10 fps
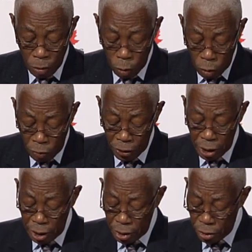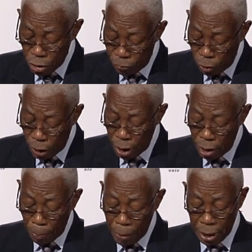Over the years of our
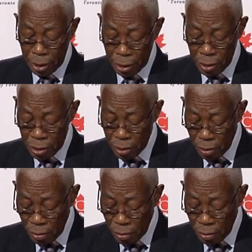independence,